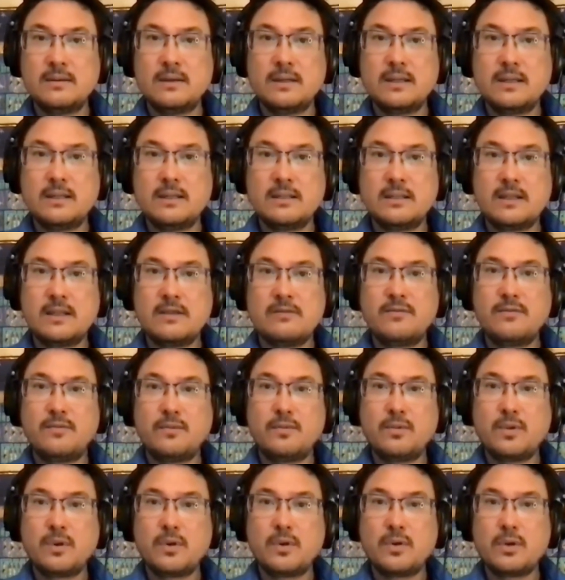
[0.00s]
right? Like,
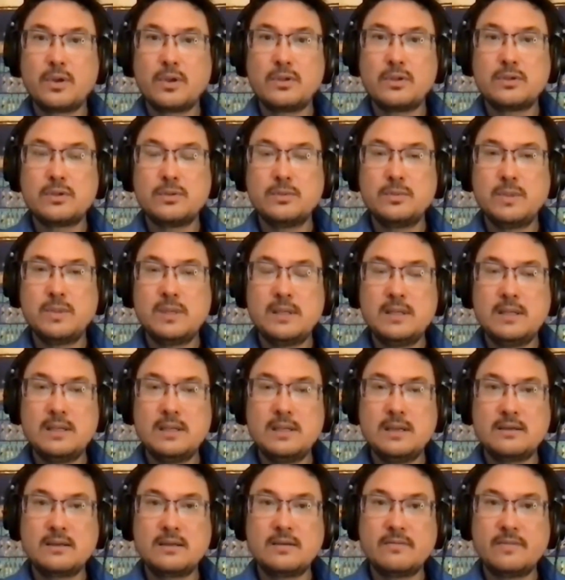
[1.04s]
if we're going to be
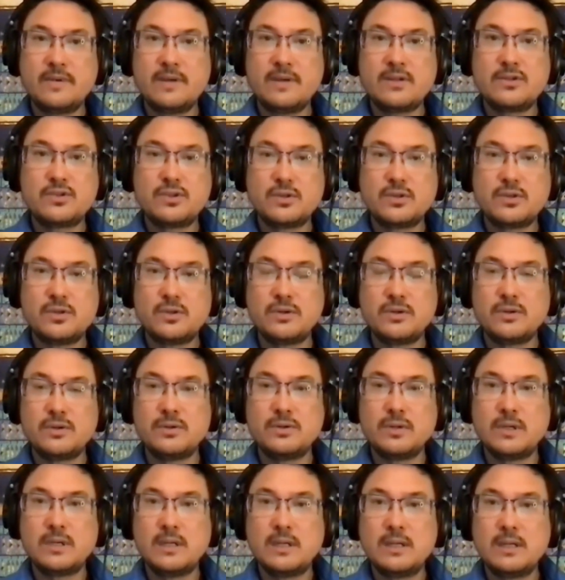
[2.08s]

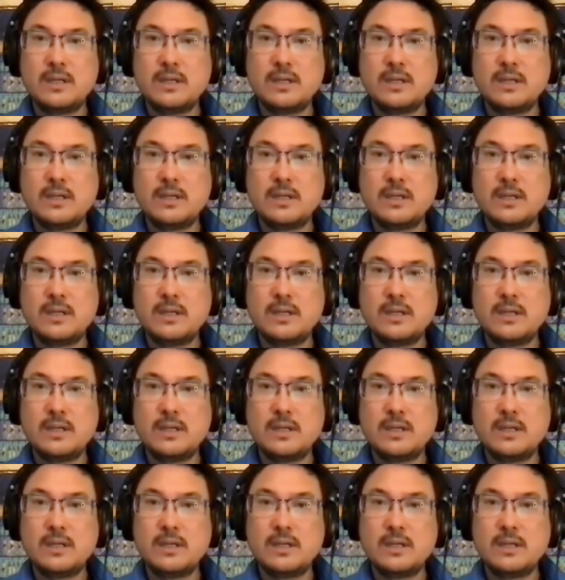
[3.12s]
unconventional,